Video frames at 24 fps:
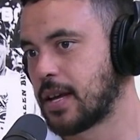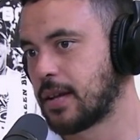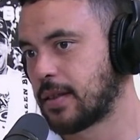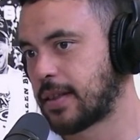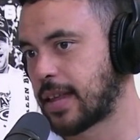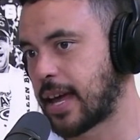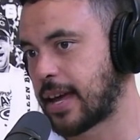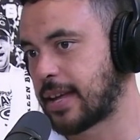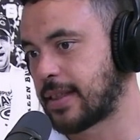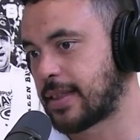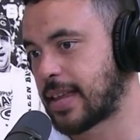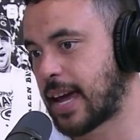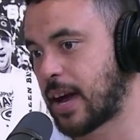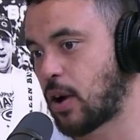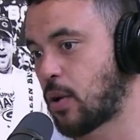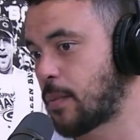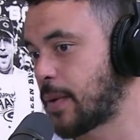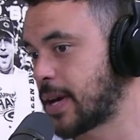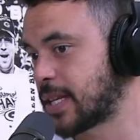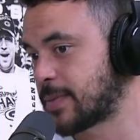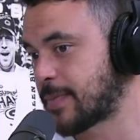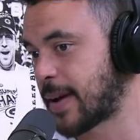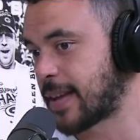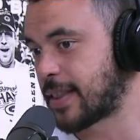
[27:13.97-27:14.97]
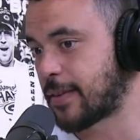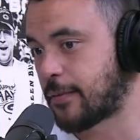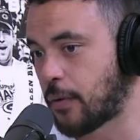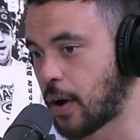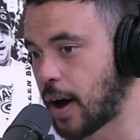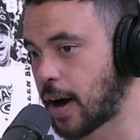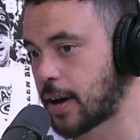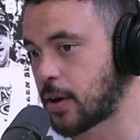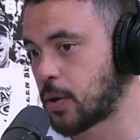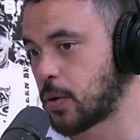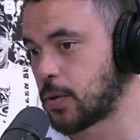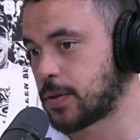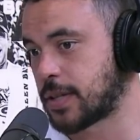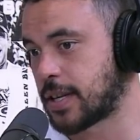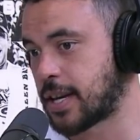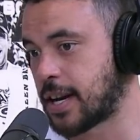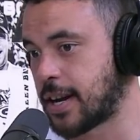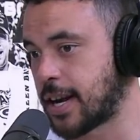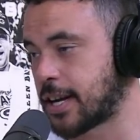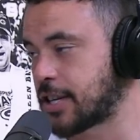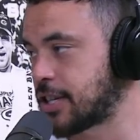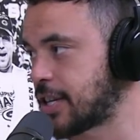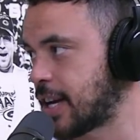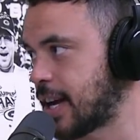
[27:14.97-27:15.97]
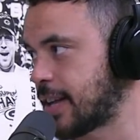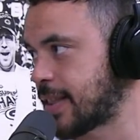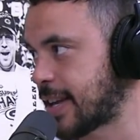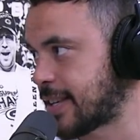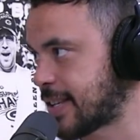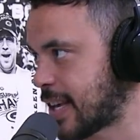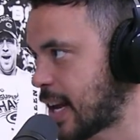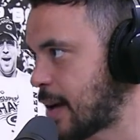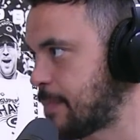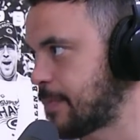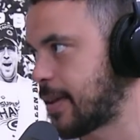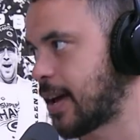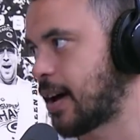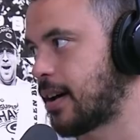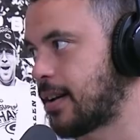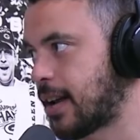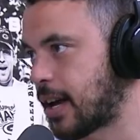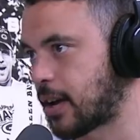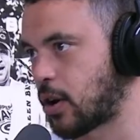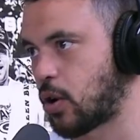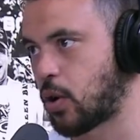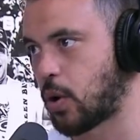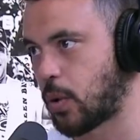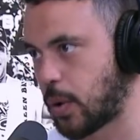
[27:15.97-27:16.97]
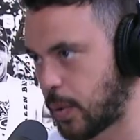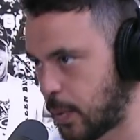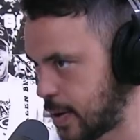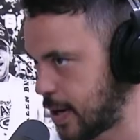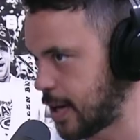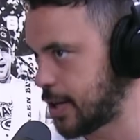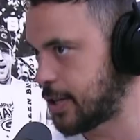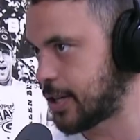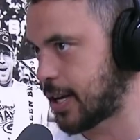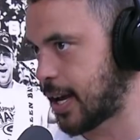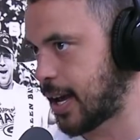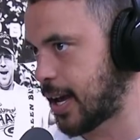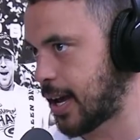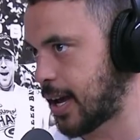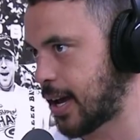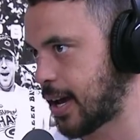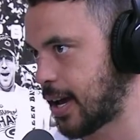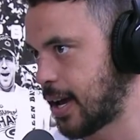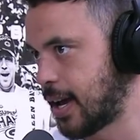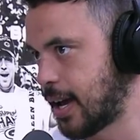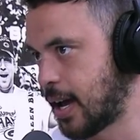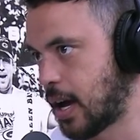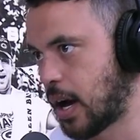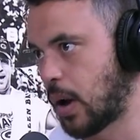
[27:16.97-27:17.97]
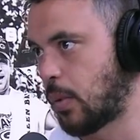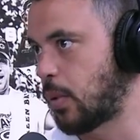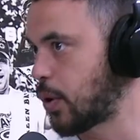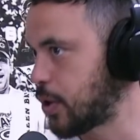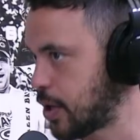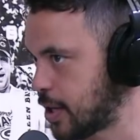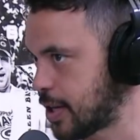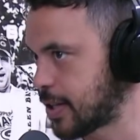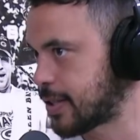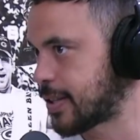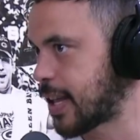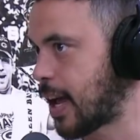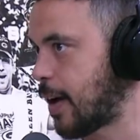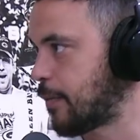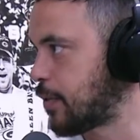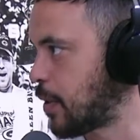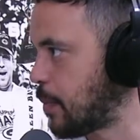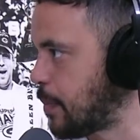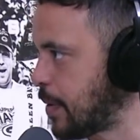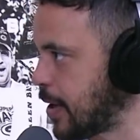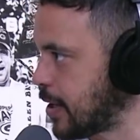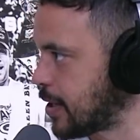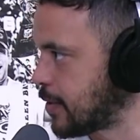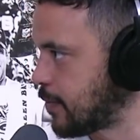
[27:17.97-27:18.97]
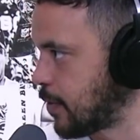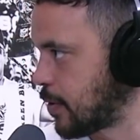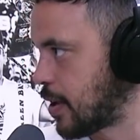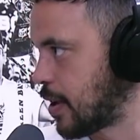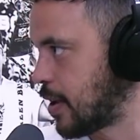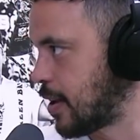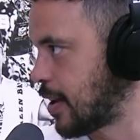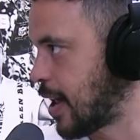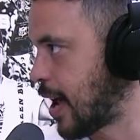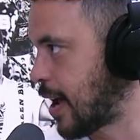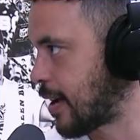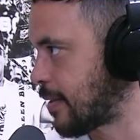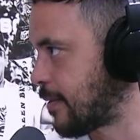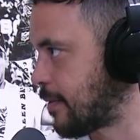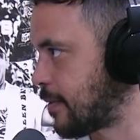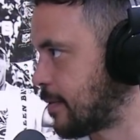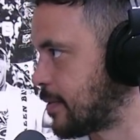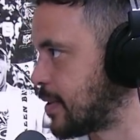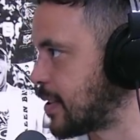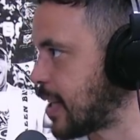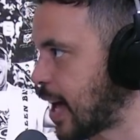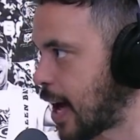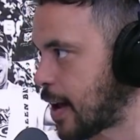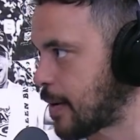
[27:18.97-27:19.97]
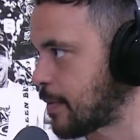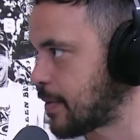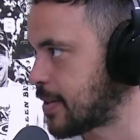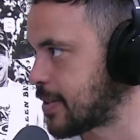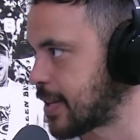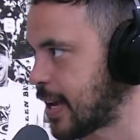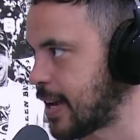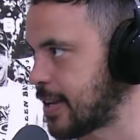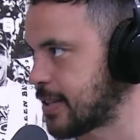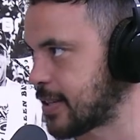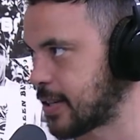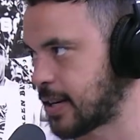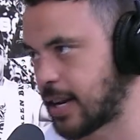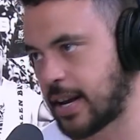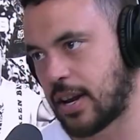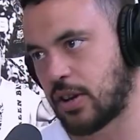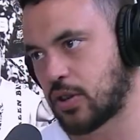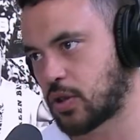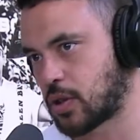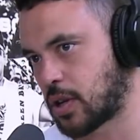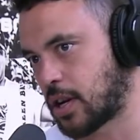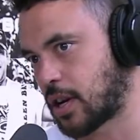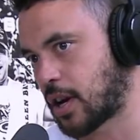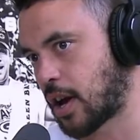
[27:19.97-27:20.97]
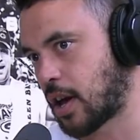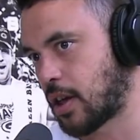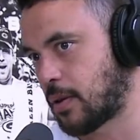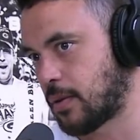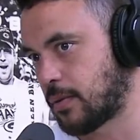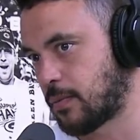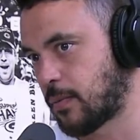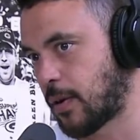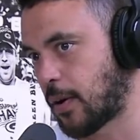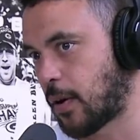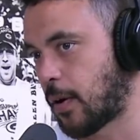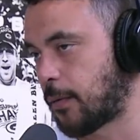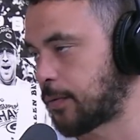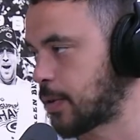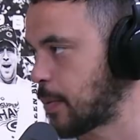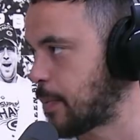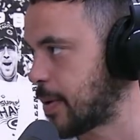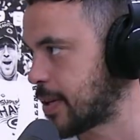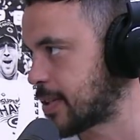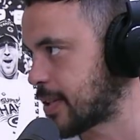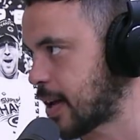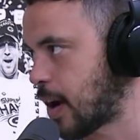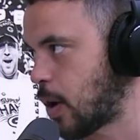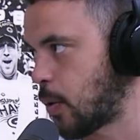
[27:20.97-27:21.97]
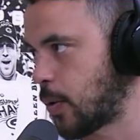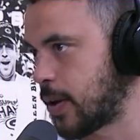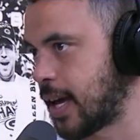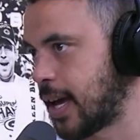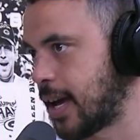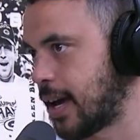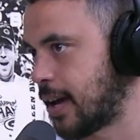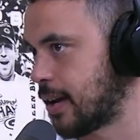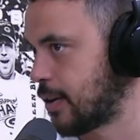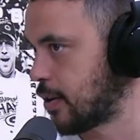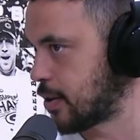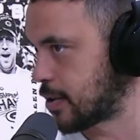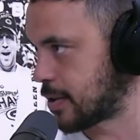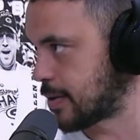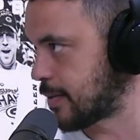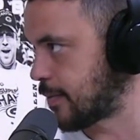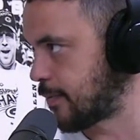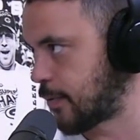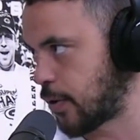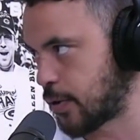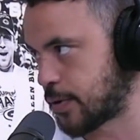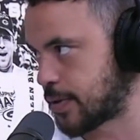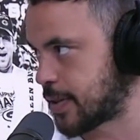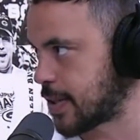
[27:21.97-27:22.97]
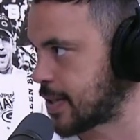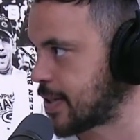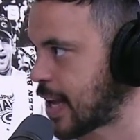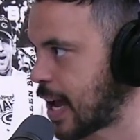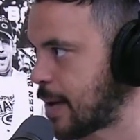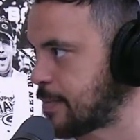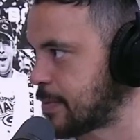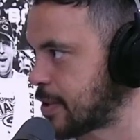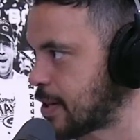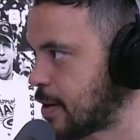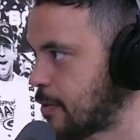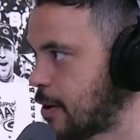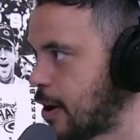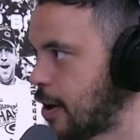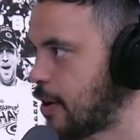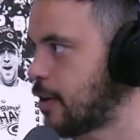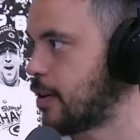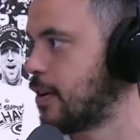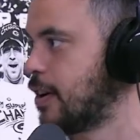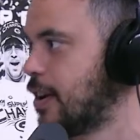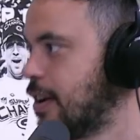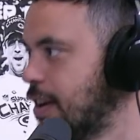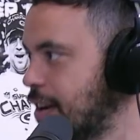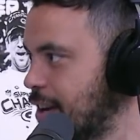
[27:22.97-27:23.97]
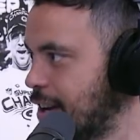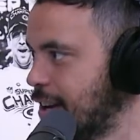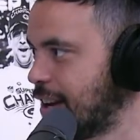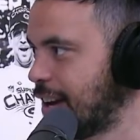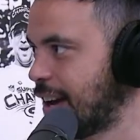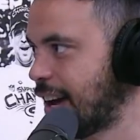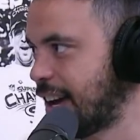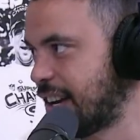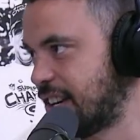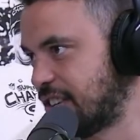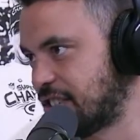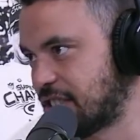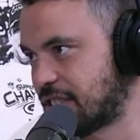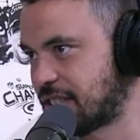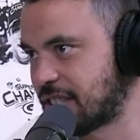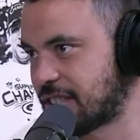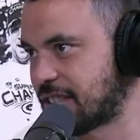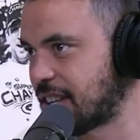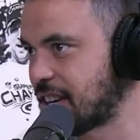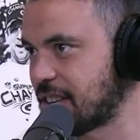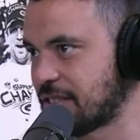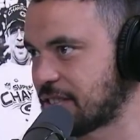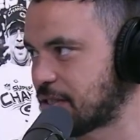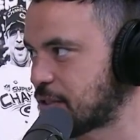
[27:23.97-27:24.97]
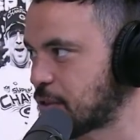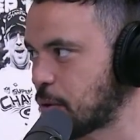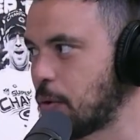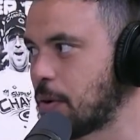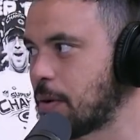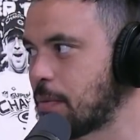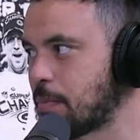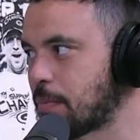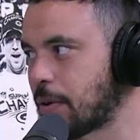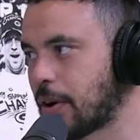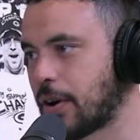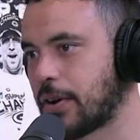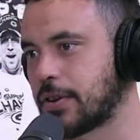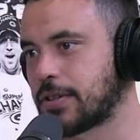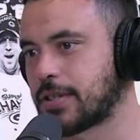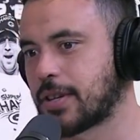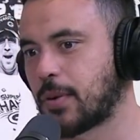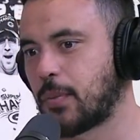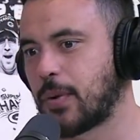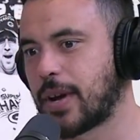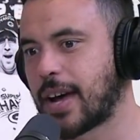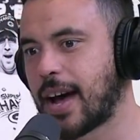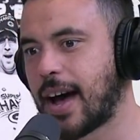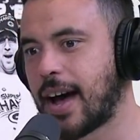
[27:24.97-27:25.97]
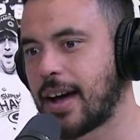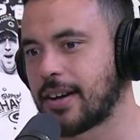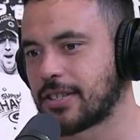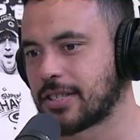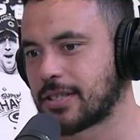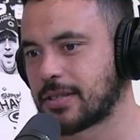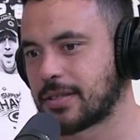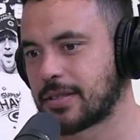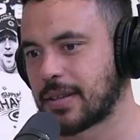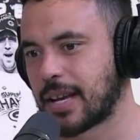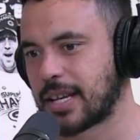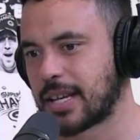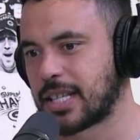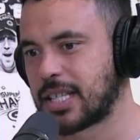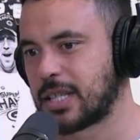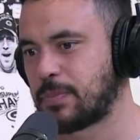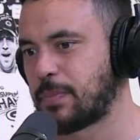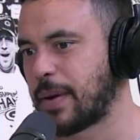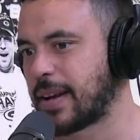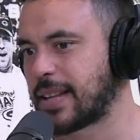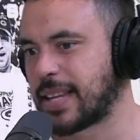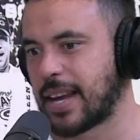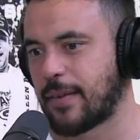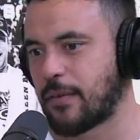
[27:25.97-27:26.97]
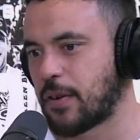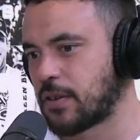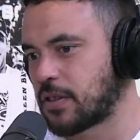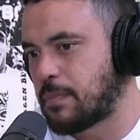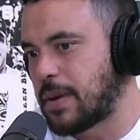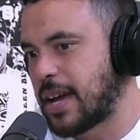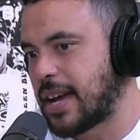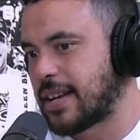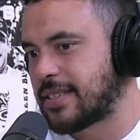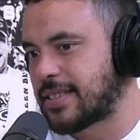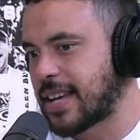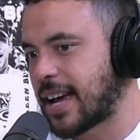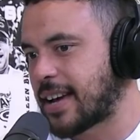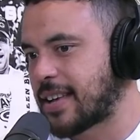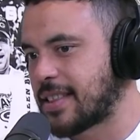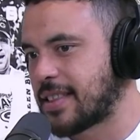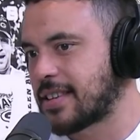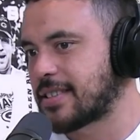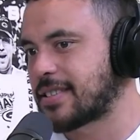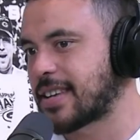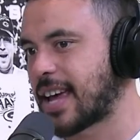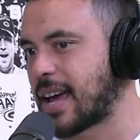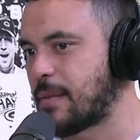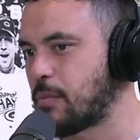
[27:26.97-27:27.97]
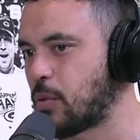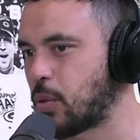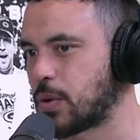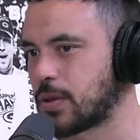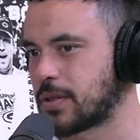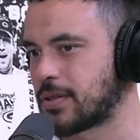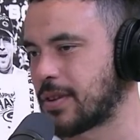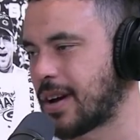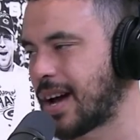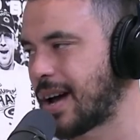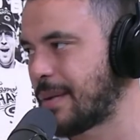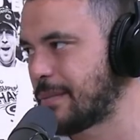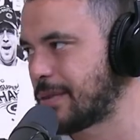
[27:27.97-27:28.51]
They almost made the finals, and the next year they sat him down like, Corey, we need you here. I want you to stay off the piss for the start of the season. And he was going to go off the piss the whole year, lost the first 6 games in a row. Yeah. And it just didn't suit him, bro. So we can't just expect everyone to be exactly the same all the time.